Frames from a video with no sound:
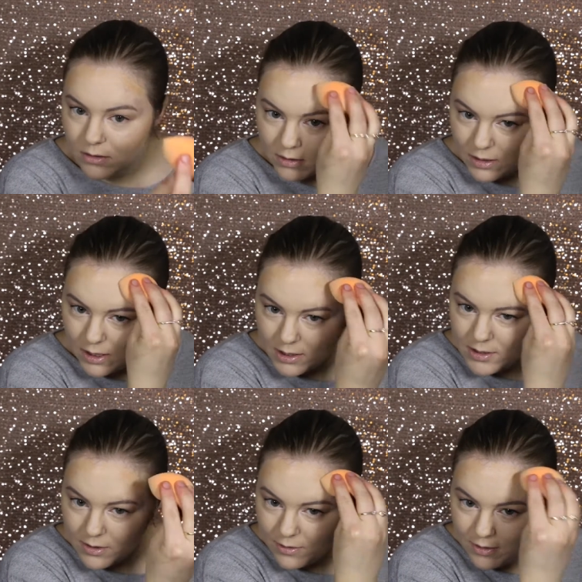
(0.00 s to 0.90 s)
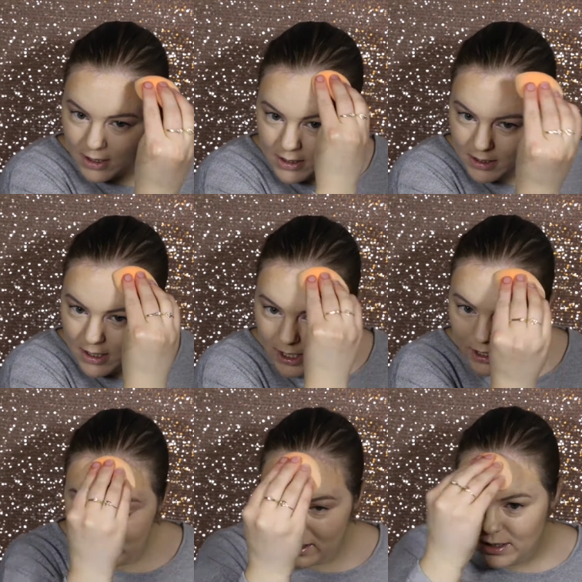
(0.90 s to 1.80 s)
Okay, so this
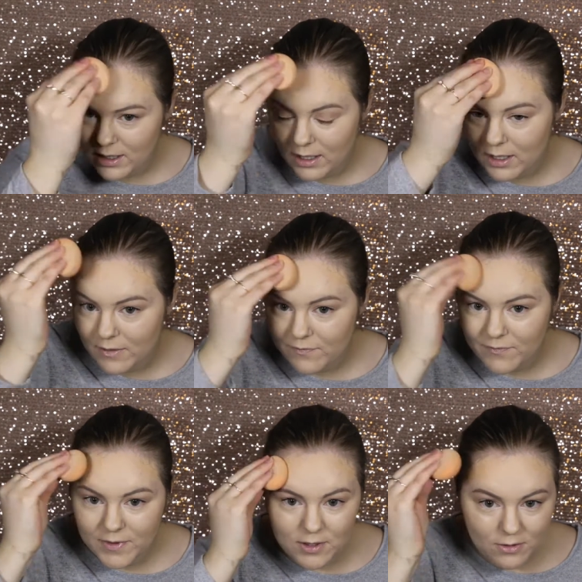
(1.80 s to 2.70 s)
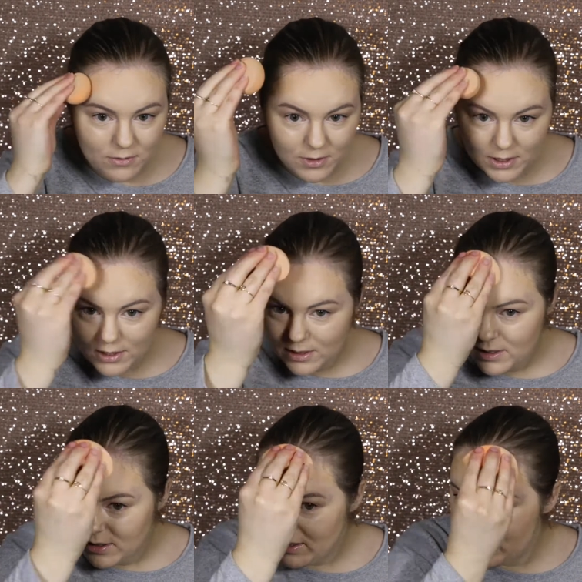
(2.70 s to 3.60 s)
colour I feel
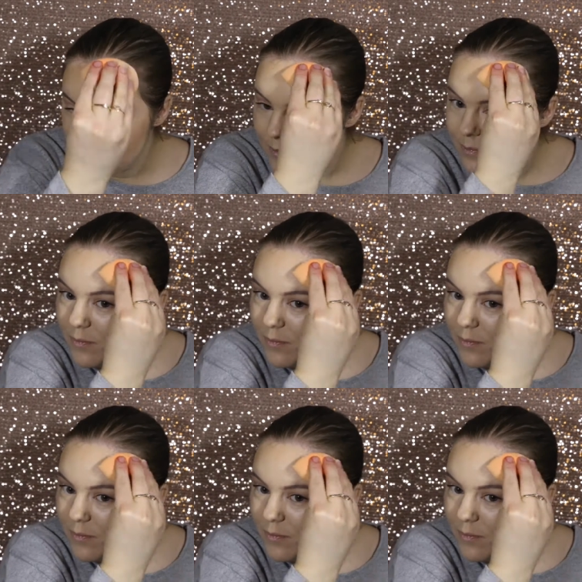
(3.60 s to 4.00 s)
needs a